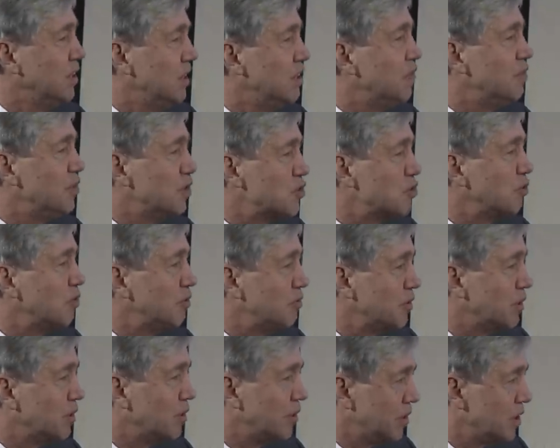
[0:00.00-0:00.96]
individual
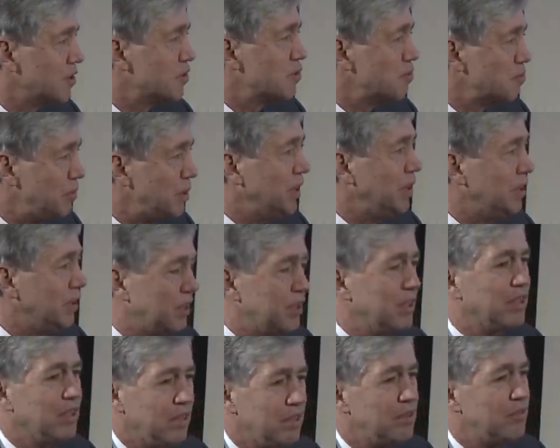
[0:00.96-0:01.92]
variants mean
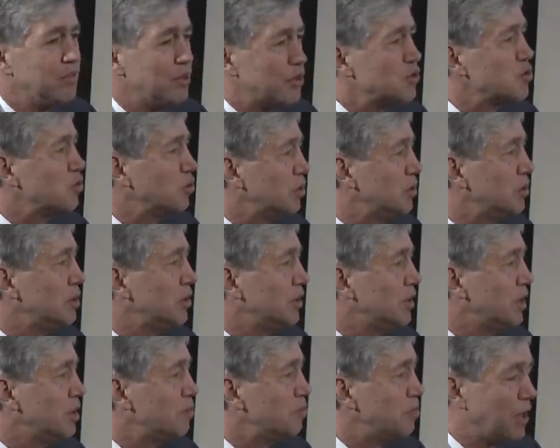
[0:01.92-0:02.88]
in
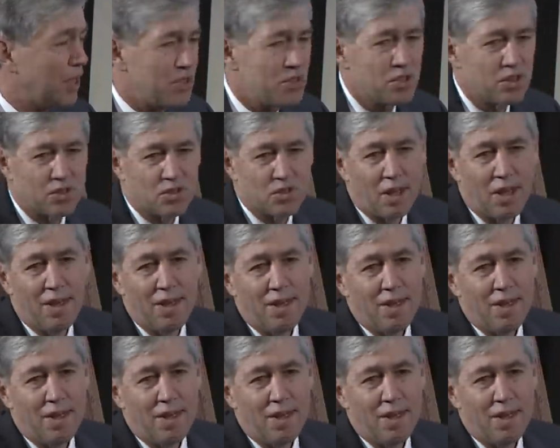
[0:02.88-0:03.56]
individual uh, patients.